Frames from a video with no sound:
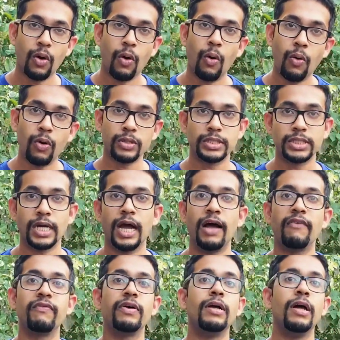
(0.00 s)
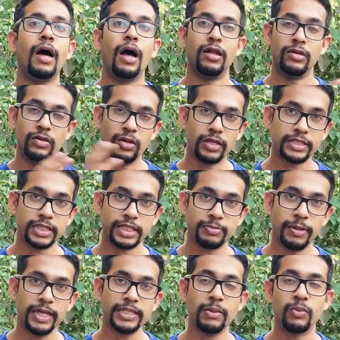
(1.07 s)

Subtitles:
or to have a lot of space,